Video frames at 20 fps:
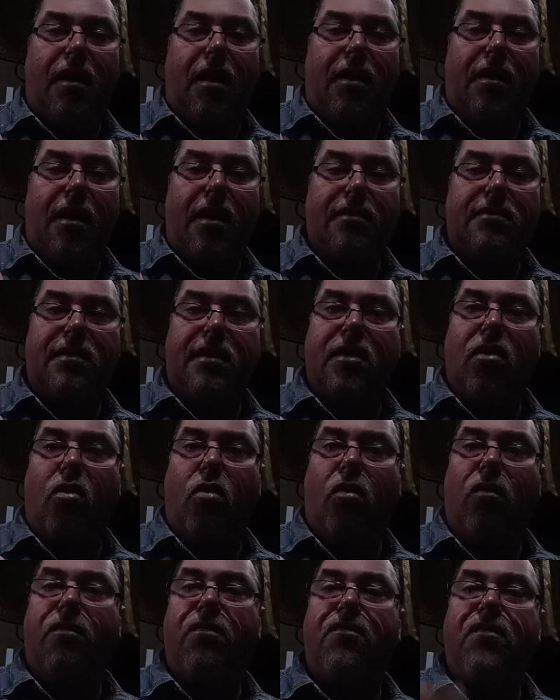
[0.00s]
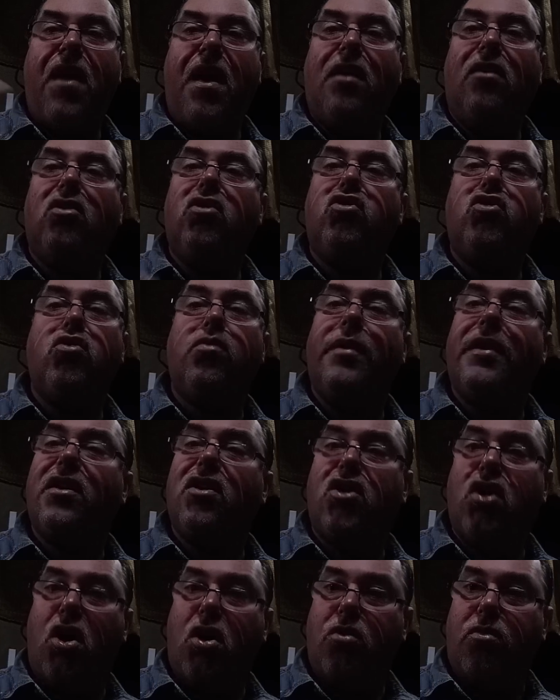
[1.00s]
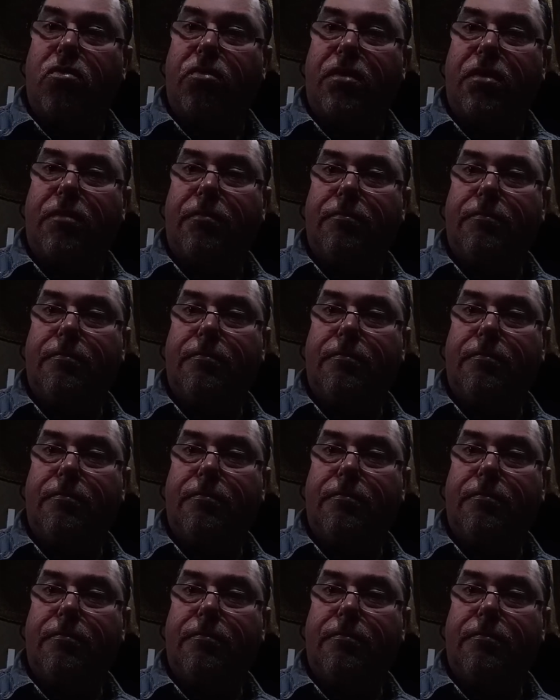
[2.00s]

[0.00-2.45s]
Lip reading: I got the whole failed to encode.